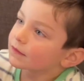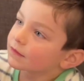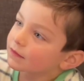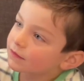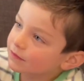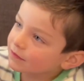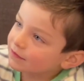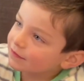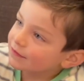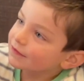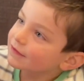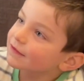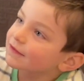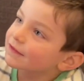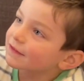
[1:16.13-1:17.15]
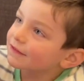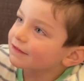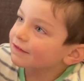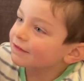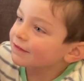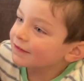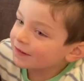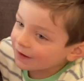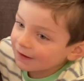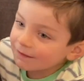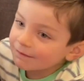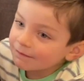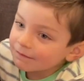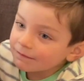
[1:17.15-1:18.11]
on every single person? Yeah.
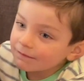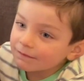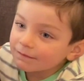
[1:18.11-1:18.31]
So